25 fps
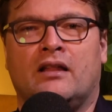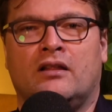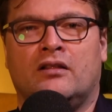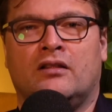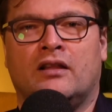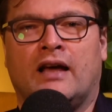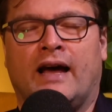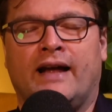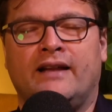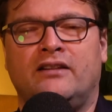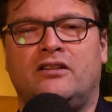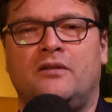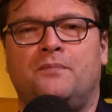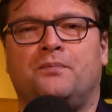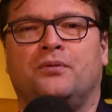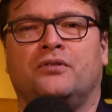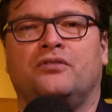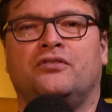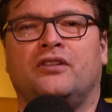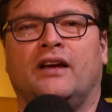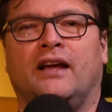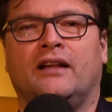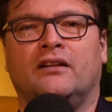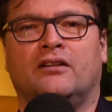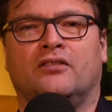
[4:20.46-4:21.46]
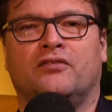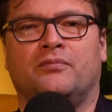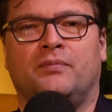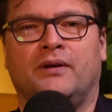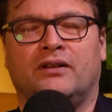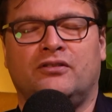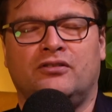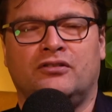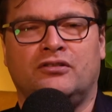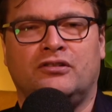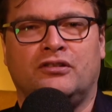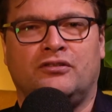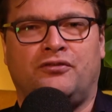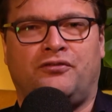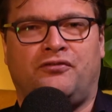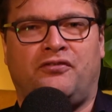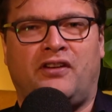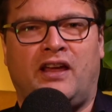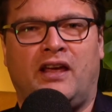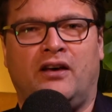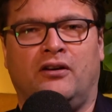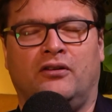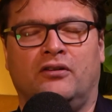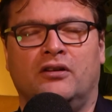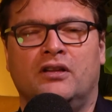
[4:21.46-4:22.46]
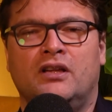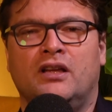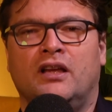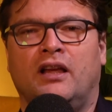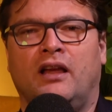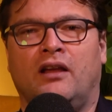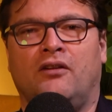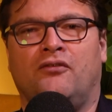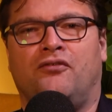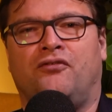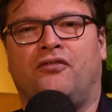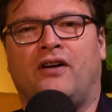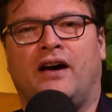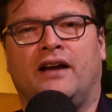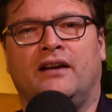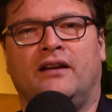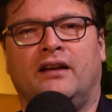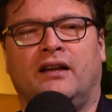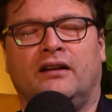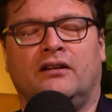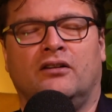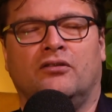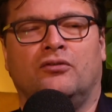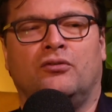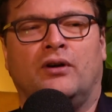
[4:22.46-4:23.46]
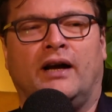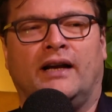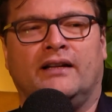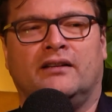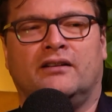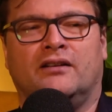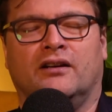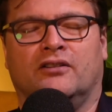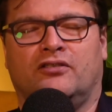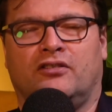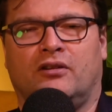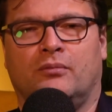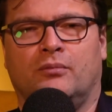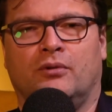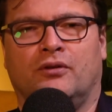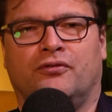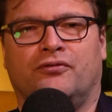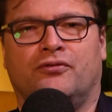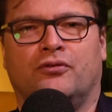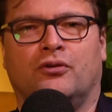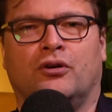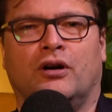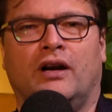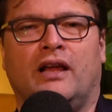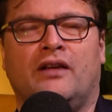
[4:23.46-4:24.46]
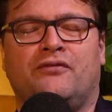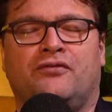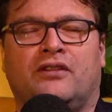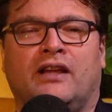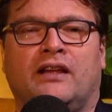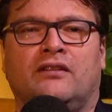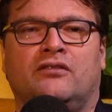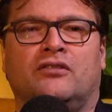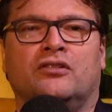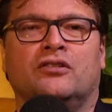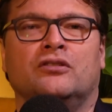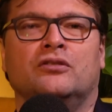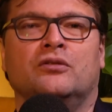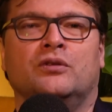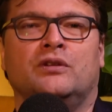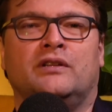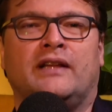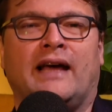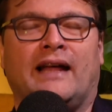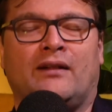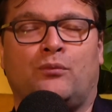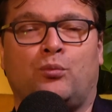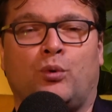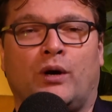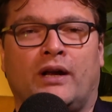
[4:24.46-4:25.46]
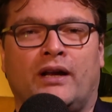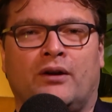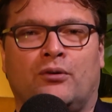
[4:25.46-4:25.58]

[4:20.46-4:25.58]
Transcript: 90% of businesses fail in finding the right customer for if they do it that way